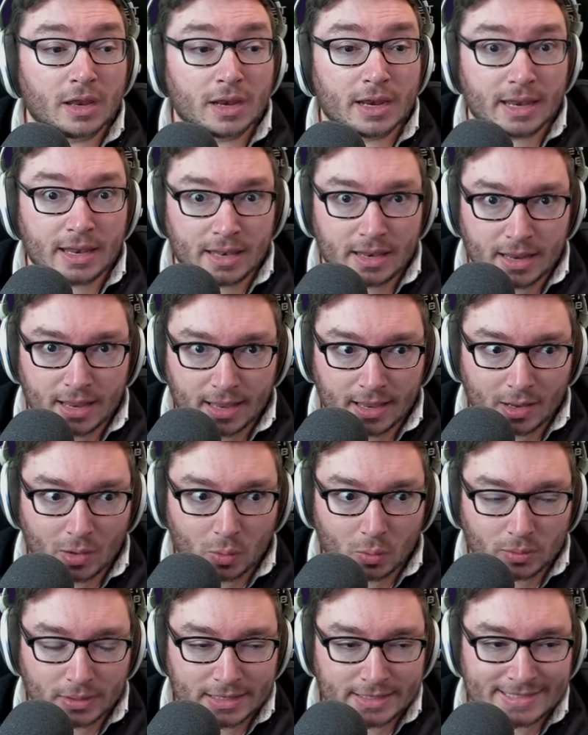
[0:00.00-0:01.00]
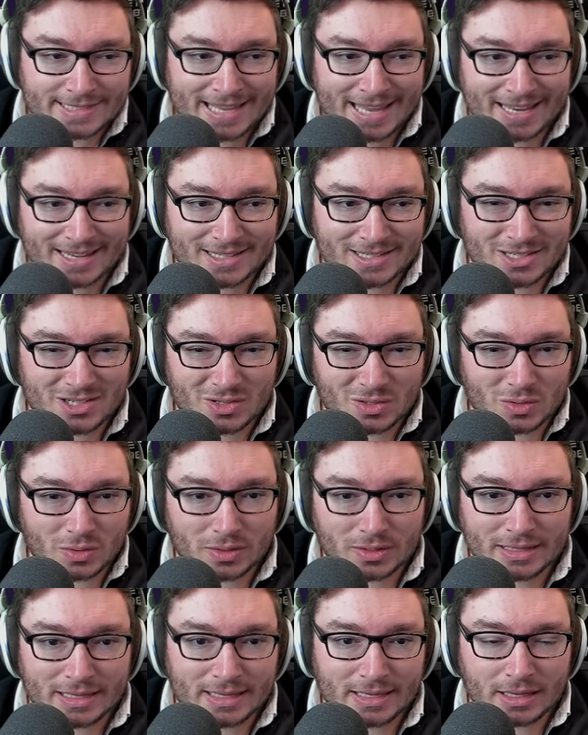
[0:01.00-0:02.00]
Now, let's get into
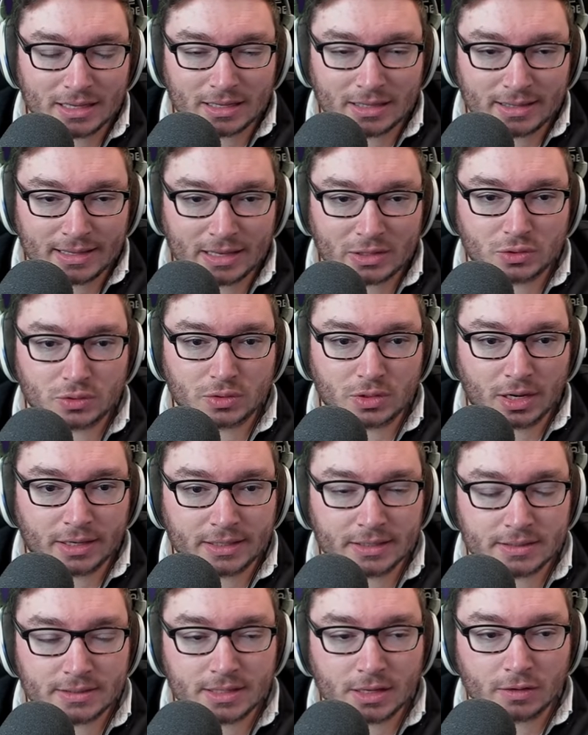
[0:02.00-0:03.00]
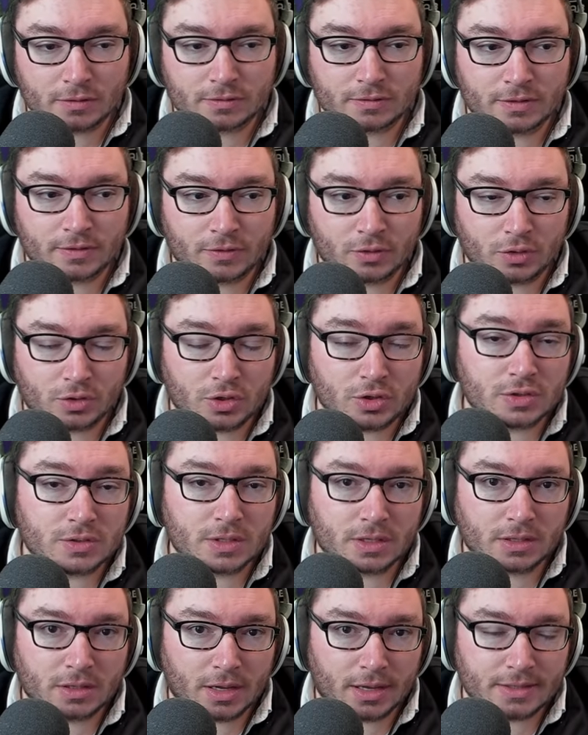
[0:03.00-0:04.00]
the actual guide itself. If you're new to
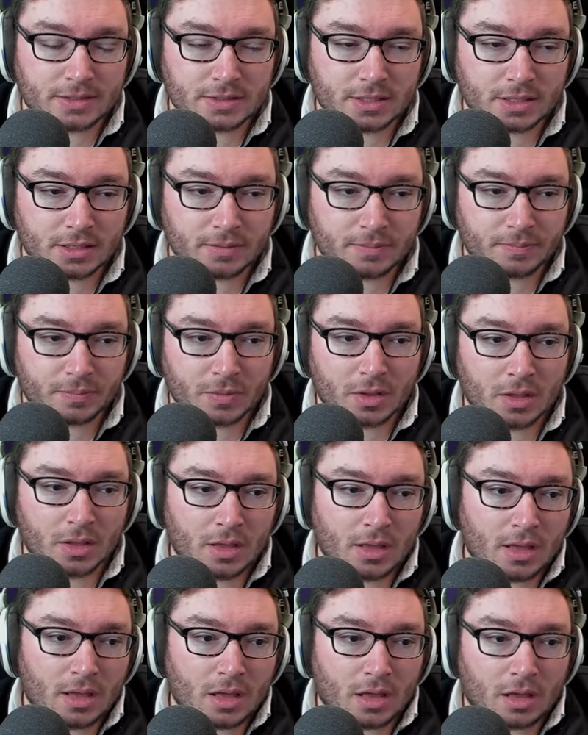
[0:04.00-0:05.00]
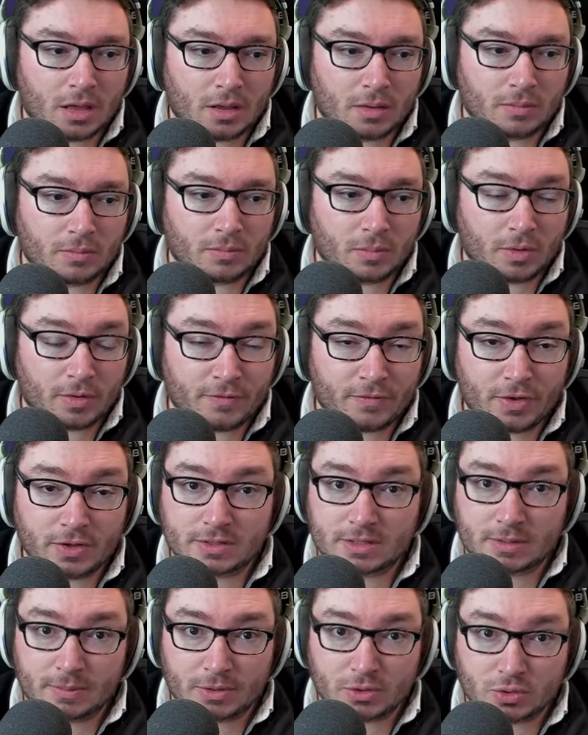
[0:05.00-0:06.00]
the guides here,
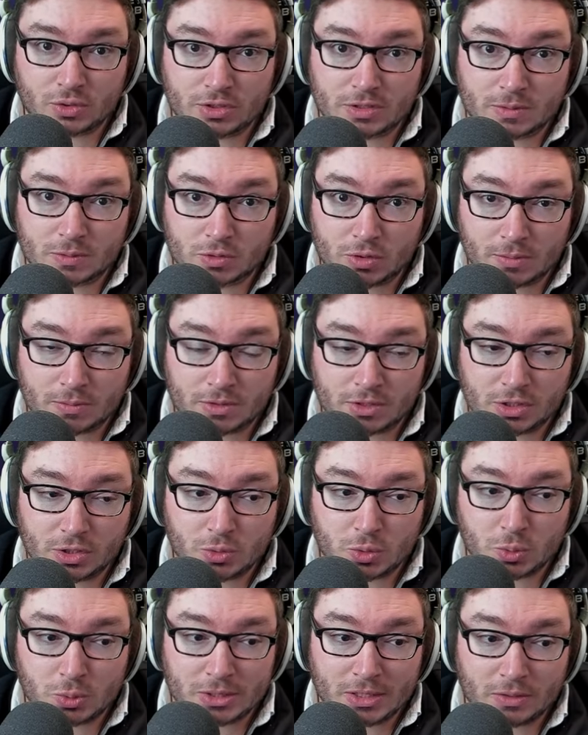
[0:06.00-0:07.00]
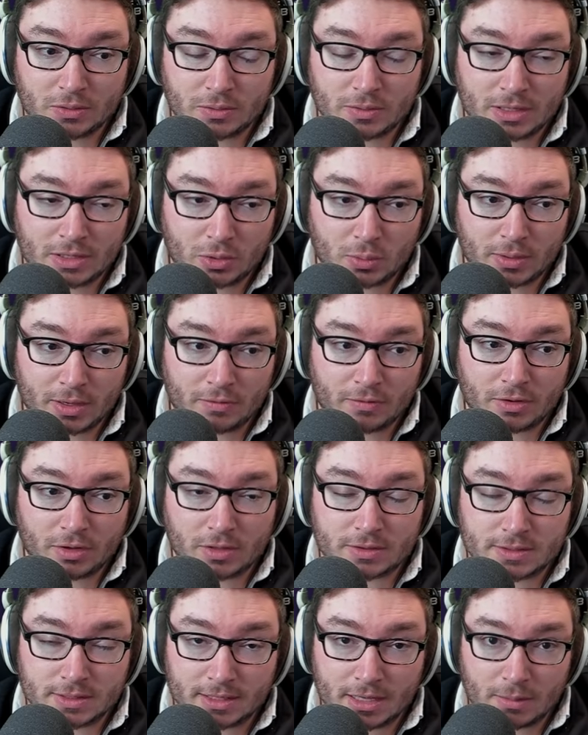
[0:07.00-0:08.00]
firstly, make sure you subscribe to the YouTube channel and you'll get
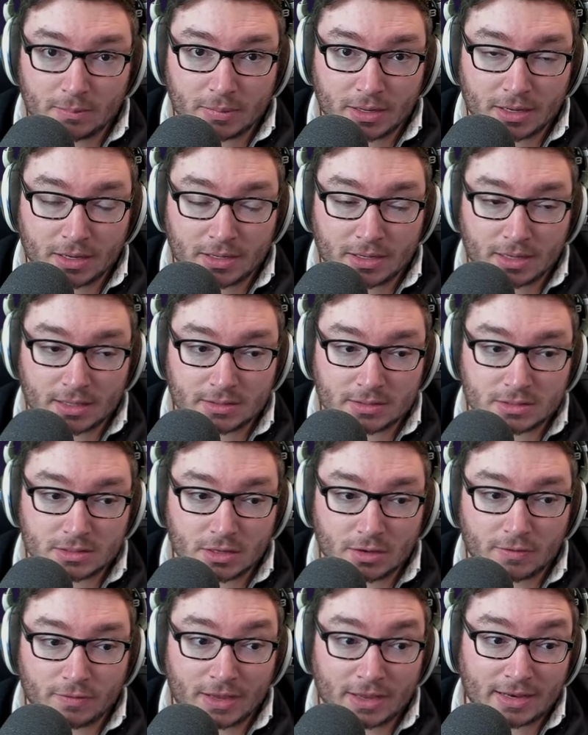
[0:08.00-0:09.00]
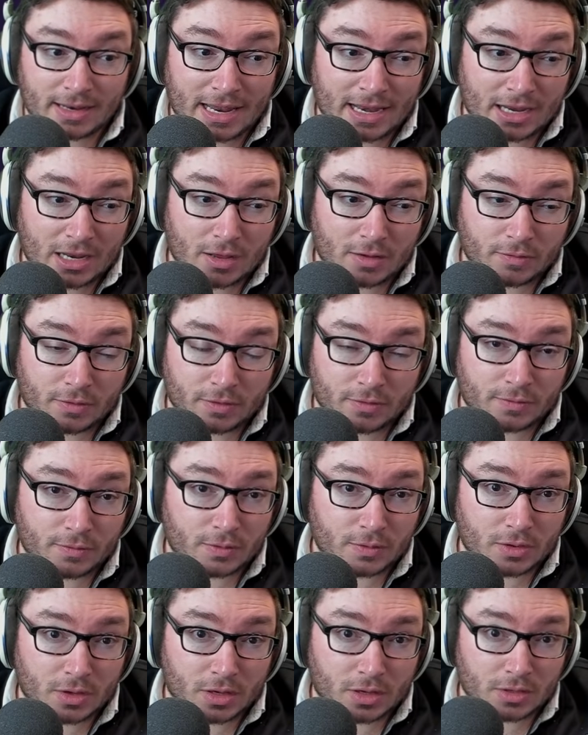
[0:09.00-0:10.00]
Renata gameplay and stuff and any other
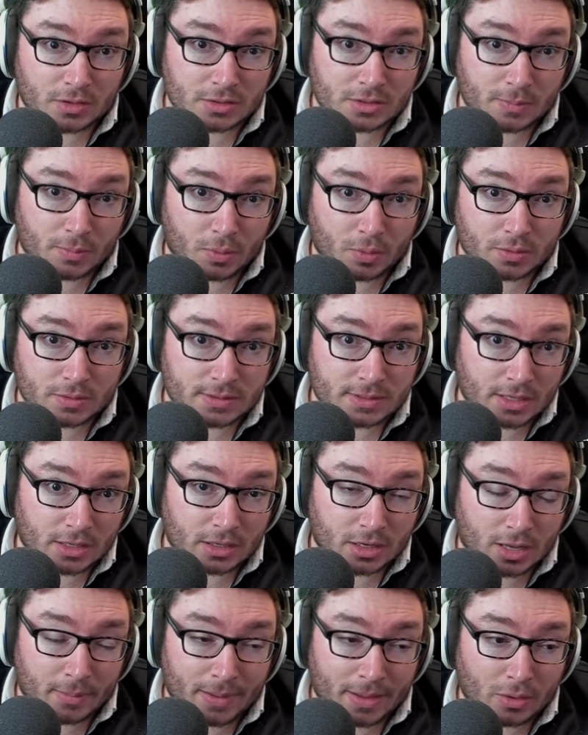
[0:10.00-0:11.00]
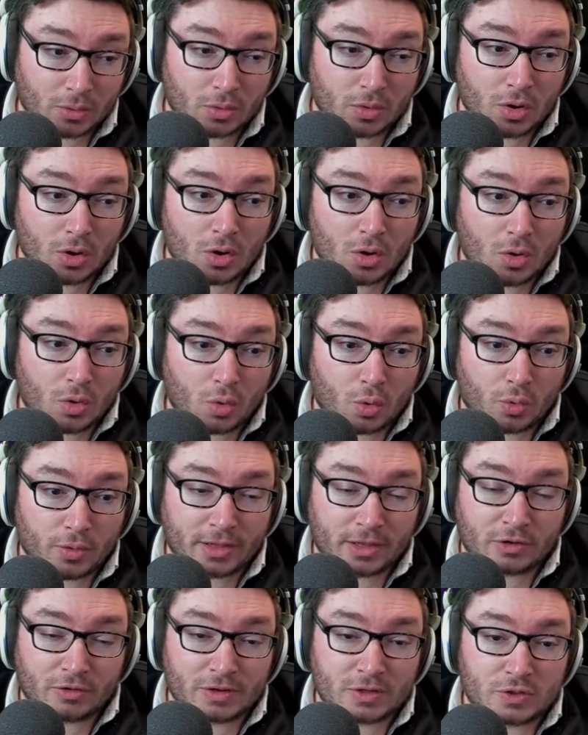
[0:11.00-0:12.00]
supports that come out or that
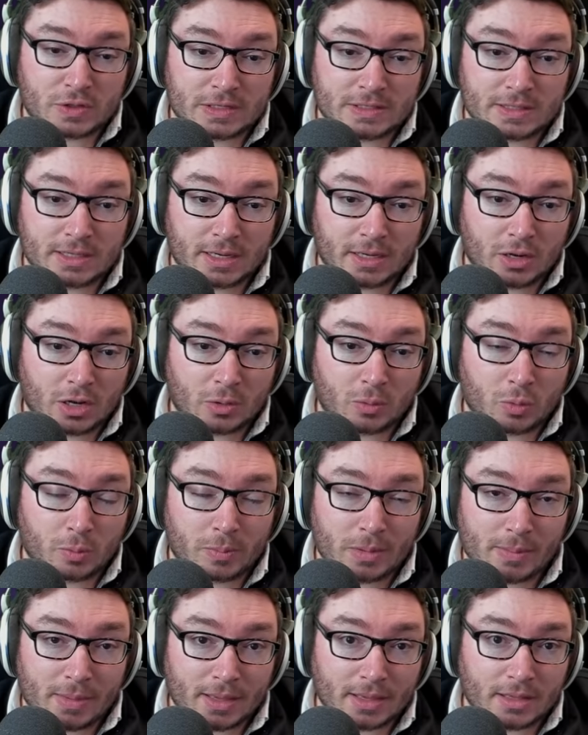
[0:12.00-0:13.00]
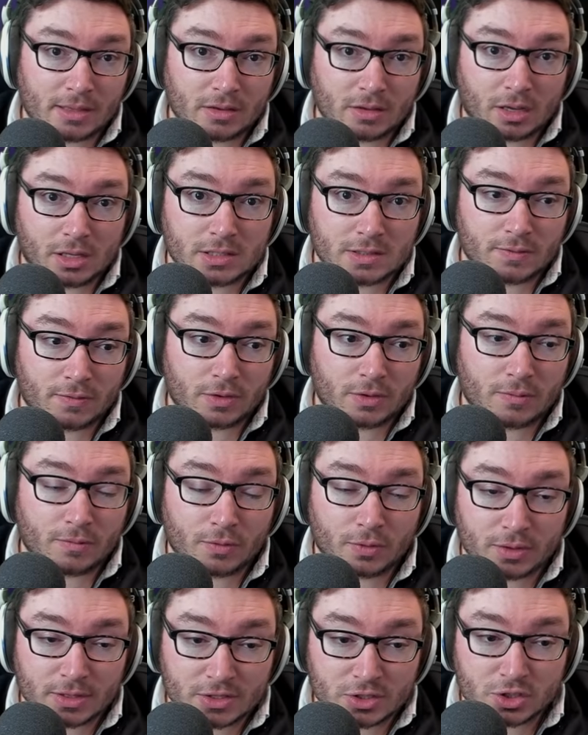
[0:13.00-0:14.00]
you're interested in. I will be making guides for them
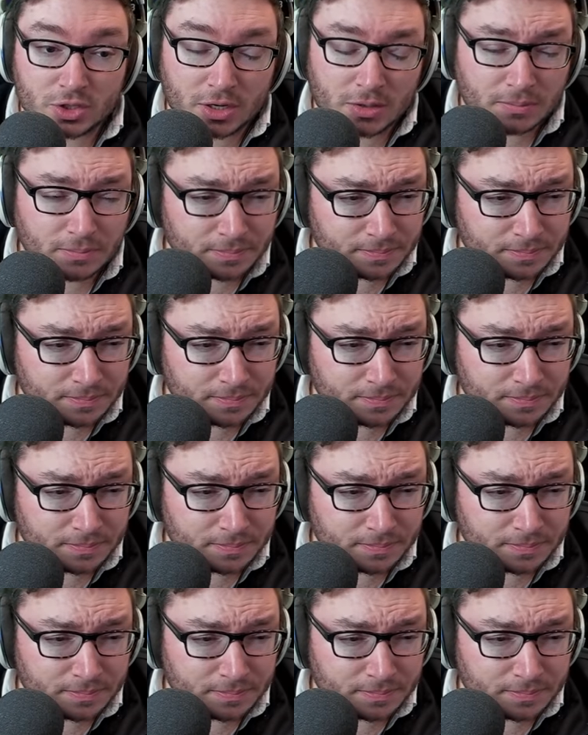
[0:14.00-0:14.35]
for this year.